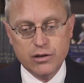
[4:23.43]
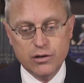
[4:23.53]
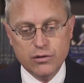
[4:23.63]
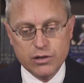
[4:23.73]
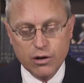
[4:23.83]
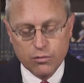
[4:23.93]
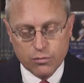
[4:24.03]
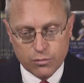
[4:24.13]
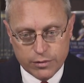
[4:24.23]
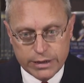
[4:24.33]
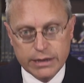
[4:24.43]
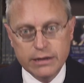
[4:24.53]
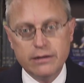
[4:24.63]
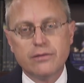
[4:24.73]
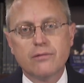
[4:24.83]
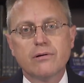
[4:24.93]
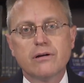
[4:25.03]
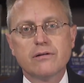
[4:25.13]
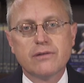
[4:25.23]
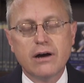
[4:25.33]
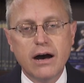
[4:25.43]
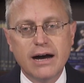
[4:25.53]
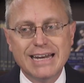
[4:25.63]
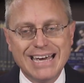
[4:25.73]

who don't read the Word of God